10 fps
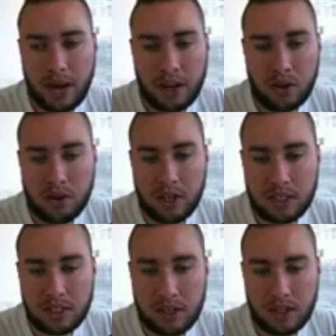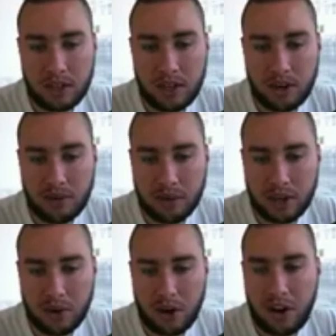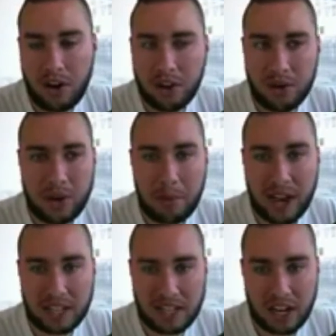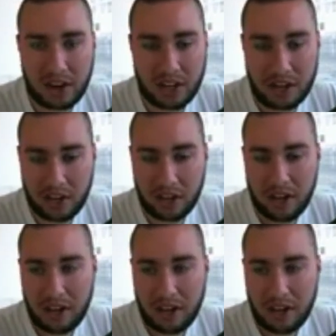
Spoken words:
don't necessarily know if we're going to go all the way back down here.